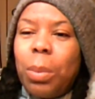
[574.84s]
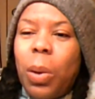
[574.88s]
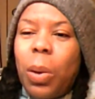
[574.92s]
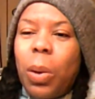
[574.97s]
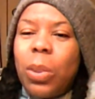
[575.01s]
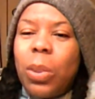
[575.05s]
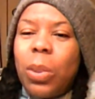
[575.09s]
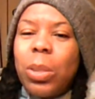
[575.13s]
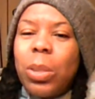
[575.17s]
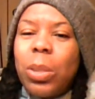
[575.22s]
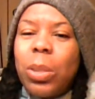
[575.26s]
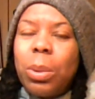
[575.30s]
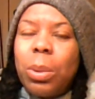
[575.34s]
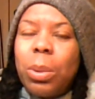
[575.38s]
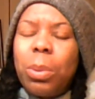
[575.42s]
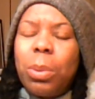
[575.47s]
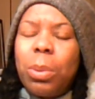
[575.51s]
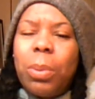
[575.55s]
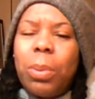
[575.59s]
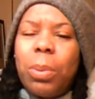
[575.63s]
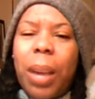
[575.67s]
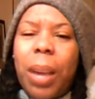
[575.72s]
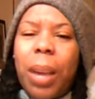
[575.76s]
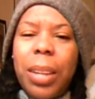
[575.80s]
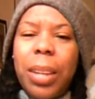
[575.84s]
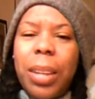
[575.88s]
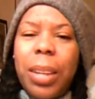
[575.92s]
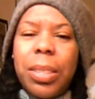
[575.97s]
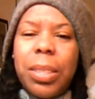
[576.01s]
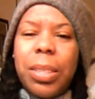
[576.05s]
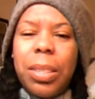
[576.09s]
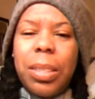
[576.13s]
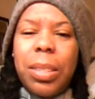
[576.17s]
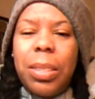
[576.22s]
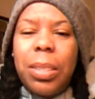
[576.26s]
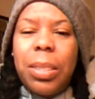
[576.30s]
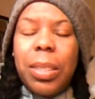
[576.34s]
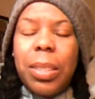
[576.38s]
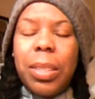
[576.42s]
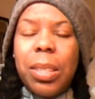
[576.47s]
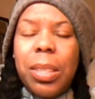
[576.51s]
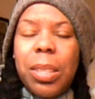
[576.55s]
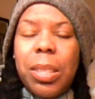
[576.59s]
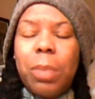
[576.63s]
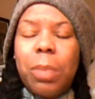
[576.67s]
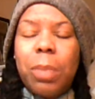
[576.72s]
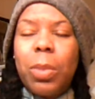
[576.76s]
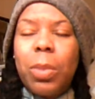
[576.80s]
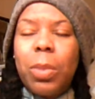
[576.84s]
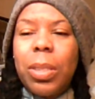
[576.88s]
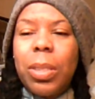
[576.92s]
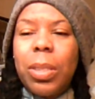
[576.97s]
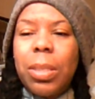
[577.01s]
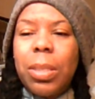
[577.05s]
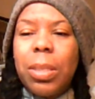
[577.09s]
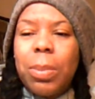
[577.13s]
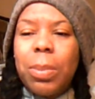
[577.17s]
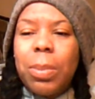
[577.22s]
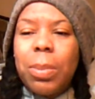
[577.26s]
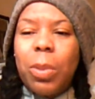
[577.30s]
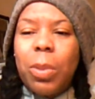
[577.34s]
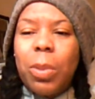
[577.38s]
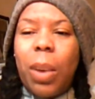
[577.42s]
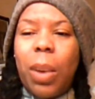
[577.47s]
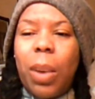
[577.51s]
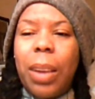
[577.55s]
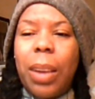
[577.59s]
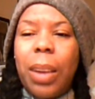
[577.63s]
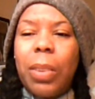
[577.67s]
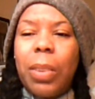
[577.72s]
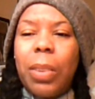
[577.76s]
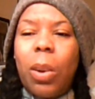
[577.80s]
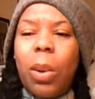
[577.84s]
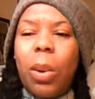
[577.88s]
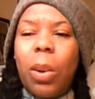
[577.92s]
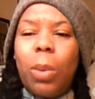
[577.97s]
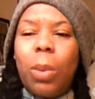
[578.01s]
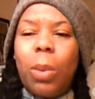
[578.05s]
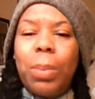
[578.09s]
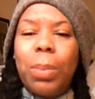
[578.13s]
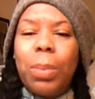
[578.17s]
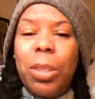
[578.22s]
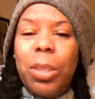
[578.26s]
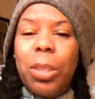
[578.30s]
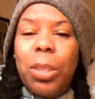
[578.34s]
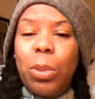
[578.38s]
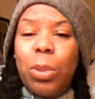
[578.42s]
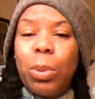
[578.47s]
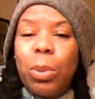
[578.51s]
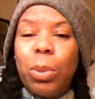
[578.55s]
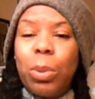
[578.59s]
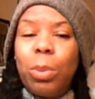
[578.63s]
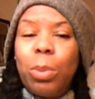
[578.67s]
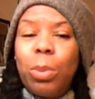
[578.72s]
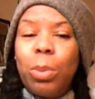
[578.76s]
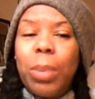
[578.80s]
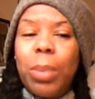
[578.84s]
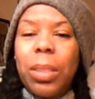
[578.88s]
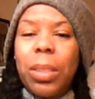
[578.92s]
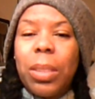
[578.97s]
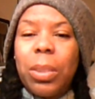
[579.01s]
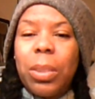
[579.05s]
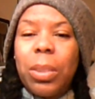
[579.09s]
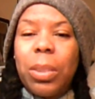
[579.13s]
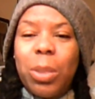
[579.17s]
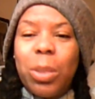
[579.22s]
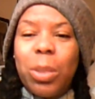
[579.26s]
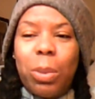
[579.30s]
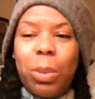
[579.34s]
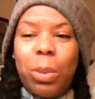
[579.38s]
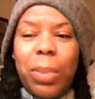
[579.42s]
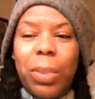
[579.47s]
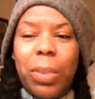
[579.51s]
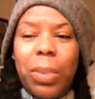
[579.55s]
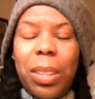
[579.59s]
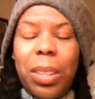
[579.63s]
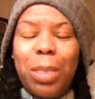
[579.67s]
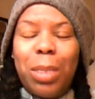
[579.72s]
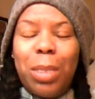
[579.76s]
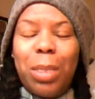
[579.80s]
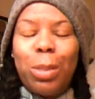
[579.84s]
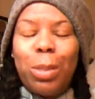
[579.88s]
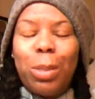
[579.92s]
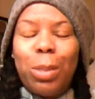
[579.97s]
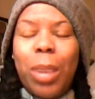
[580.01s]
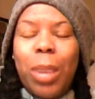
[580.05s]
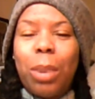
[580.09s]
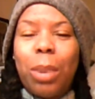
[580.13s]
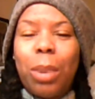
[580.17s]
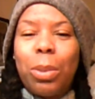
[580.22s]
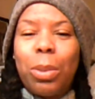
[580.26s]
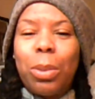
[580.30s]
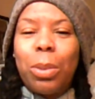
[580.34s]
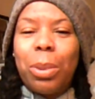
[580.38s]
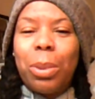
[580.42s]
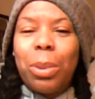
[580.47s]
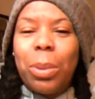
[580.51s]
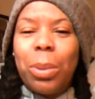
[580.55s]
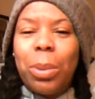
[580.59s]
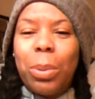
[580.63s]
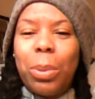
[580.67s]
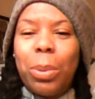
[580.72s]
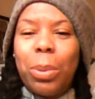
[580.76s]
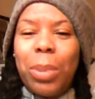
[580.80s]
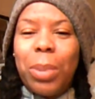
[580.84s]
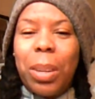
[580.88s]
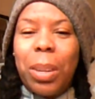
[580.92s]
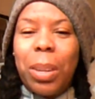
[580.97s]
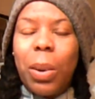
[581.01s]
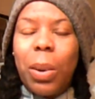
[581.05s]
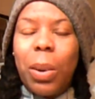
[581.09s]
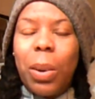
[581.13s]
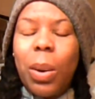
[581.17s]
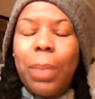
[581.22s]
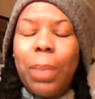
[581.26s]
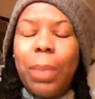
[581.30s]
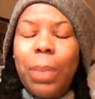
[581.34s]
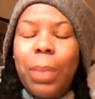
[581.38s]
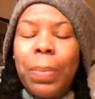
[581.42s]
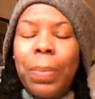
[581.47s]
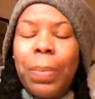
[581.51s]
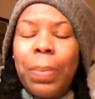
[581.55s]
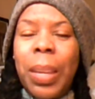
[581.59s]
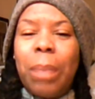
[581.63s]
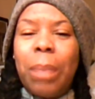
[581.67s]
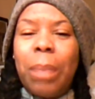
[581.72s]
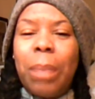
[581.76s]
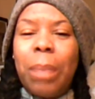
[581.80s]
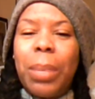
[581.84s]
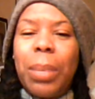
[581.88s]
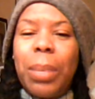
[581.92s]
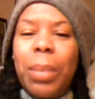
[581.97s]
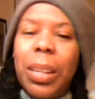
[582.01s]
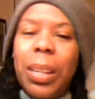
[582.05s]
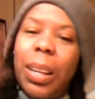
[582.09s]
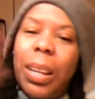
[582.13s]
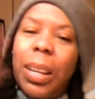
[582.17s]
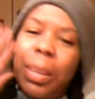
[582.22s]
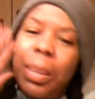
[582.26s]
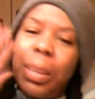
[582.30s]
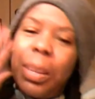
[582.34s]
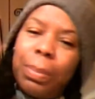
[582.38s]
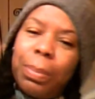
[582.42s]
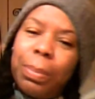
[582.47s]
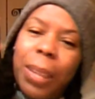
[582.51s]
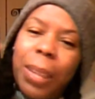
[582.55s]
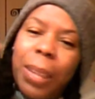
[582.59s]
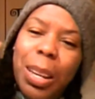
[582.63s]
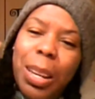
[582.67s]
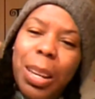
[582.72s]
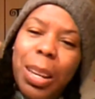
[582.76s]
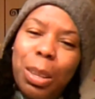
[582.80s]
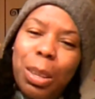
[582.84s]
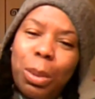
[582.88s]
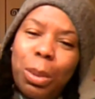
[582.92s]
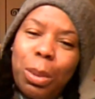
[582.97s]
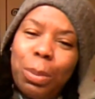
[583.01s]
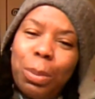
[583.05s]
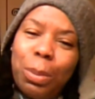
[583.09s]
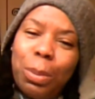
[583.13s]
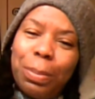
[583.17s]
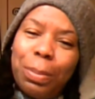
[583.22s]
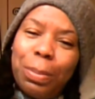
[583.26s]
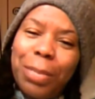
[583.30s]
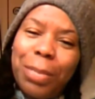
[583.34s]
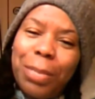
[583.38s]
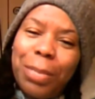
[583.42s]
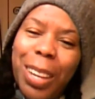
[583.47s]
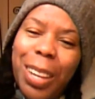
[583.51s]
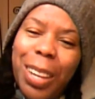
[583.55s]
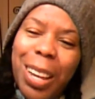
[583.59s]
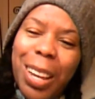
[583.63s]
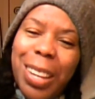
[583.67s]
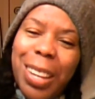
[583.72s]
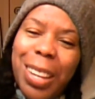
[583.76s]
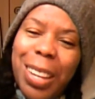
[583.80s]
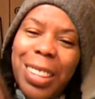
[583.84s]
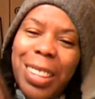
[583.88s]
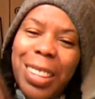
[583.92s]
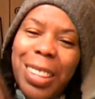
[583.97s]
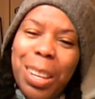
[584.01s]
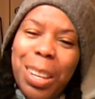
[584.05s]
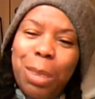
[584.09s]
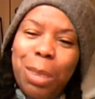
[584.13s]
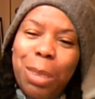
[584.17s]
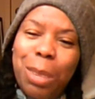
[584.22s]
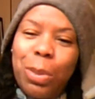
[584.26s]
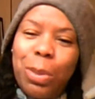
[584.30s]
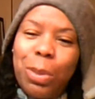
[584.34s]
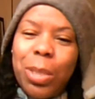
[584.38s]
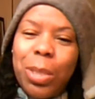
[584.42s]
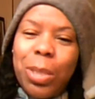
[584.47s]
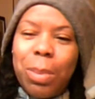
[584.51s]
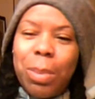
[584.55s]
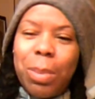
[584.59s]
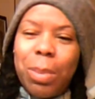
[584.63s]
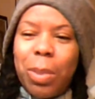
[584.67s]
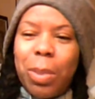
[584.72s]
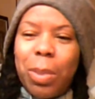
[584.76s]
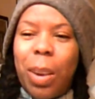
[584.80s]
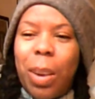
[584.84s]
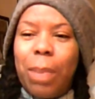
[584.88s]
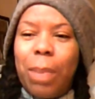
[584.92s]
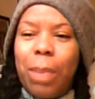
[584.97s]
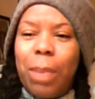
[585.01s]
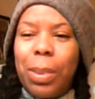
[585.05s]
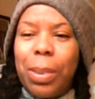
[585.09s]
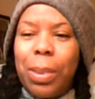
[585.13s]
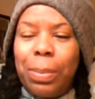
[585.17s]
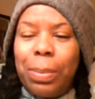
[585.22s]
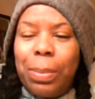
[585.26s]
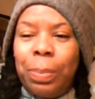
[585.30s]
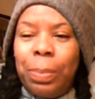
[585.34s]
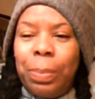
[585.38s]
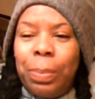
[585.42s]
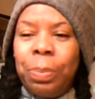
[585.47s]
Also, I see that someone subscribed called Be True, but there's no videos. I don't know who they are, but hello, hi, thank you for subscribing.